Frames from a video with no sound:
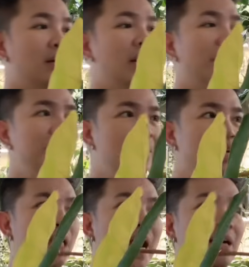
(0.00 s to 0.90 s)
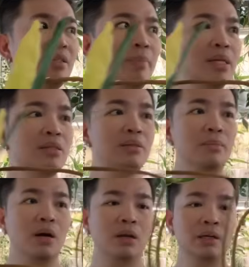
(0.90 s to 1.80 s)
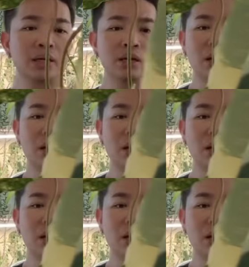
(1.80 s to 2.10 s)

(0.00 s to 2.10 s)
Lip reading: I mean, it has been smaller